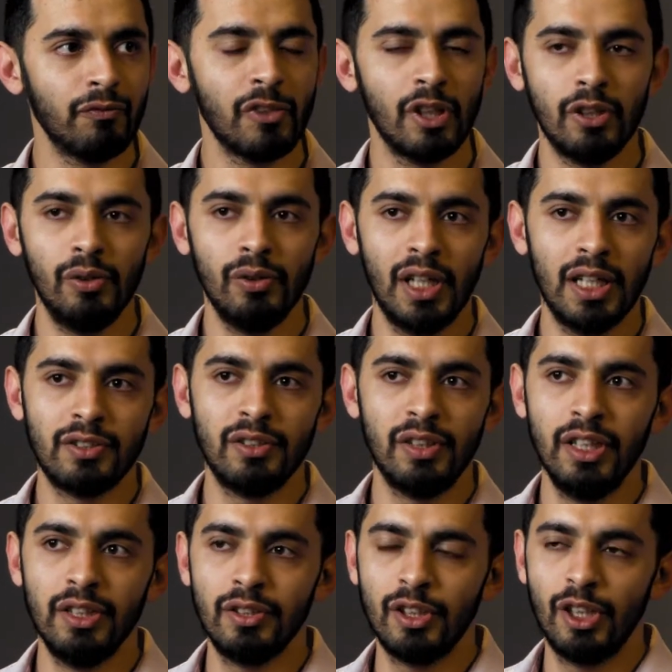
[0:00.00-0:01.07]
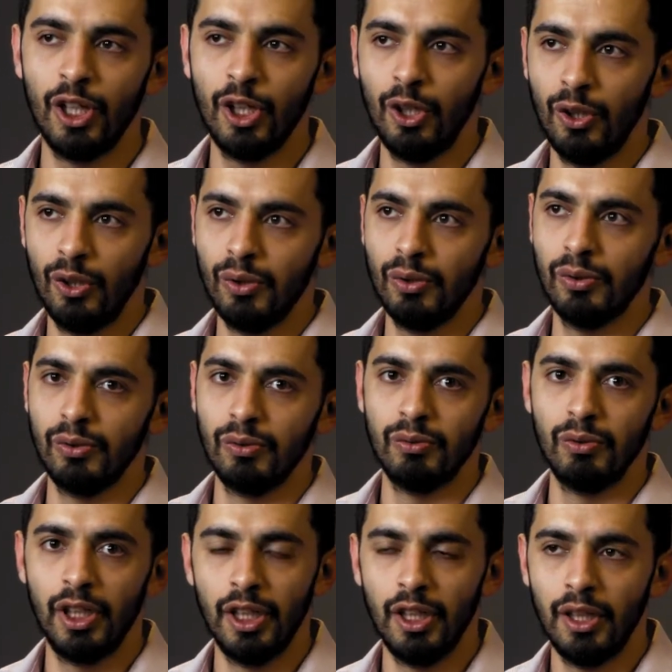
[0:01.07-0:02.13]
2,000 years
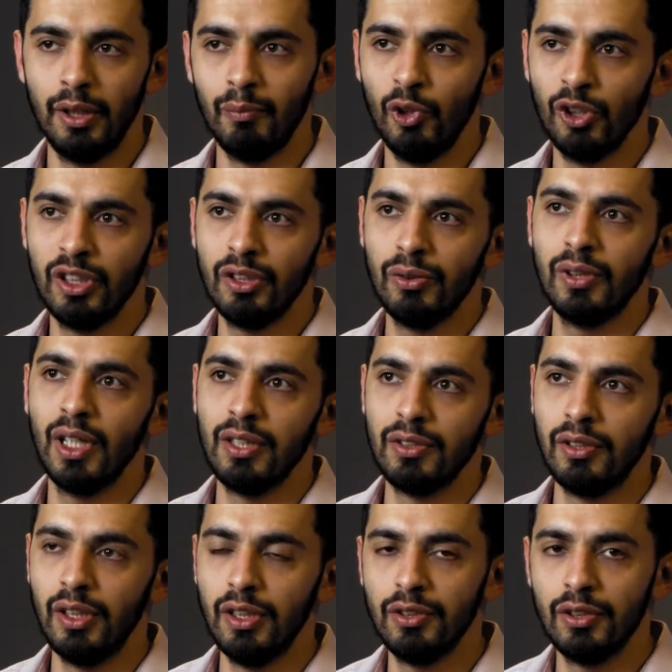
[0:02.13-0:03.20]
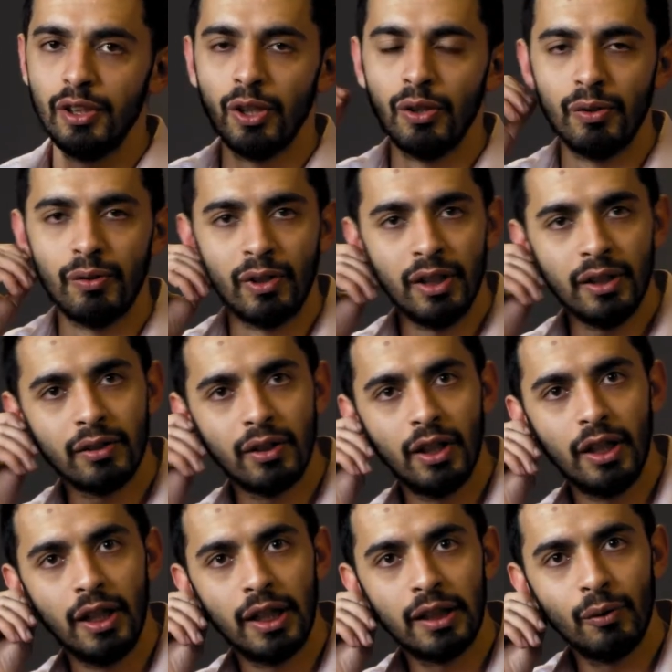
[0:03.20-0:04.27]
ago, more than 2,000 years ago, right?
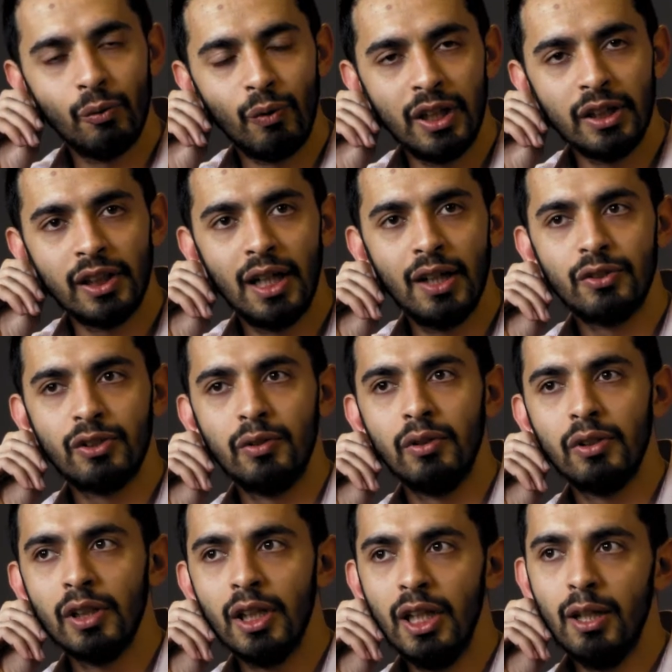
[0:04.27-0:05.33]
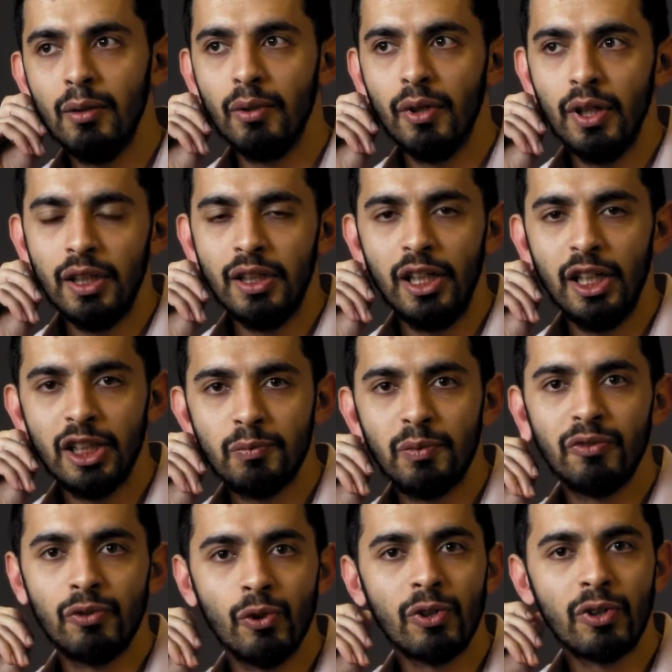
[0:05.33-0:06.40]
At 1,000 years
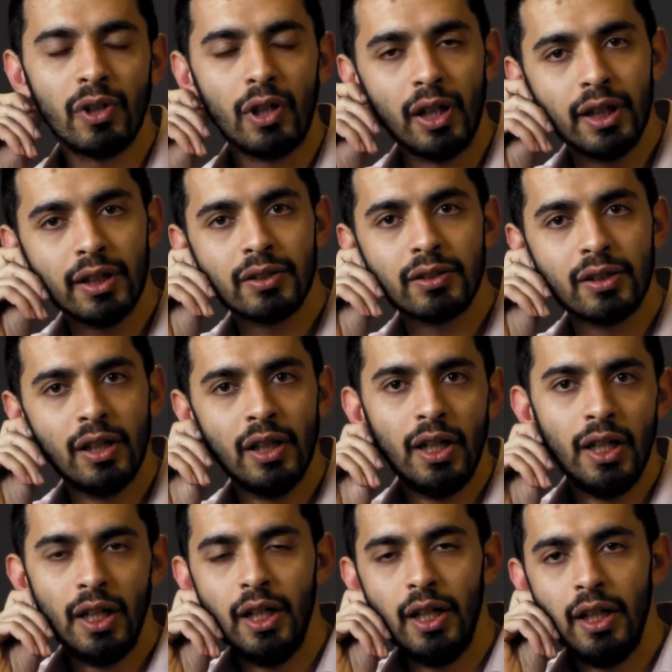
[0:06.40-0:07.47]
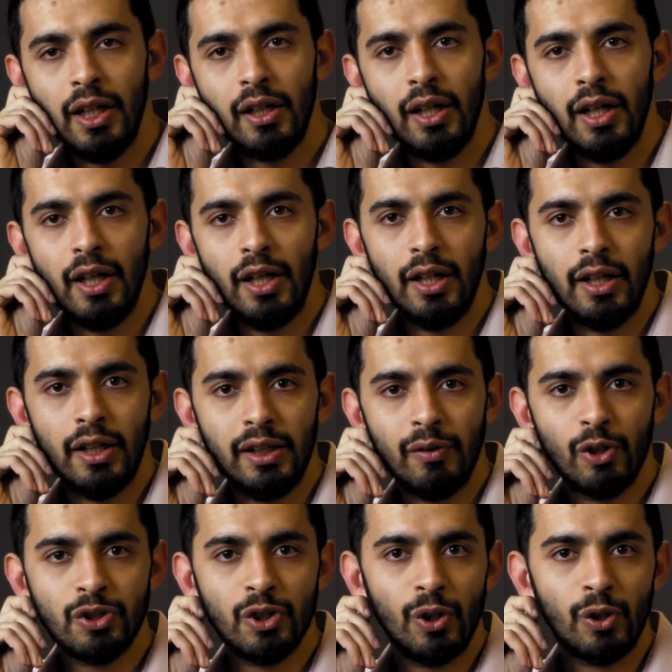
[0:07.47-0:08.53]
before Christ, there
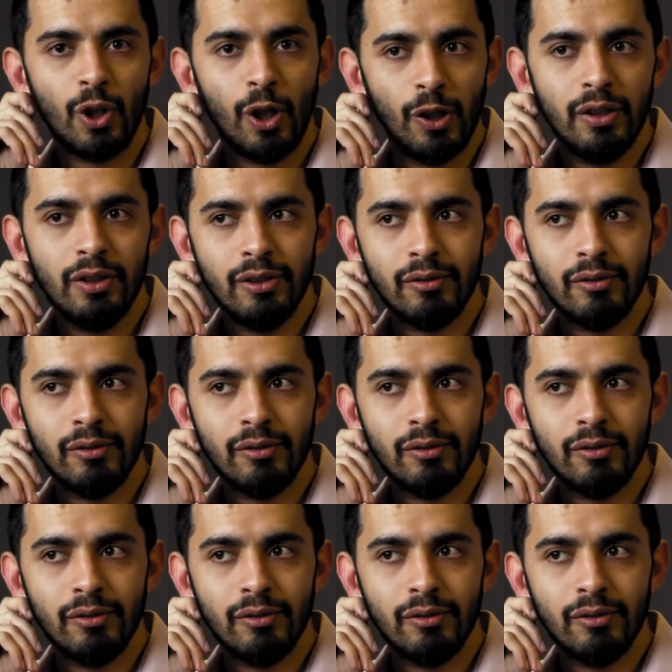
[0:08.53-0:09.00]
was no God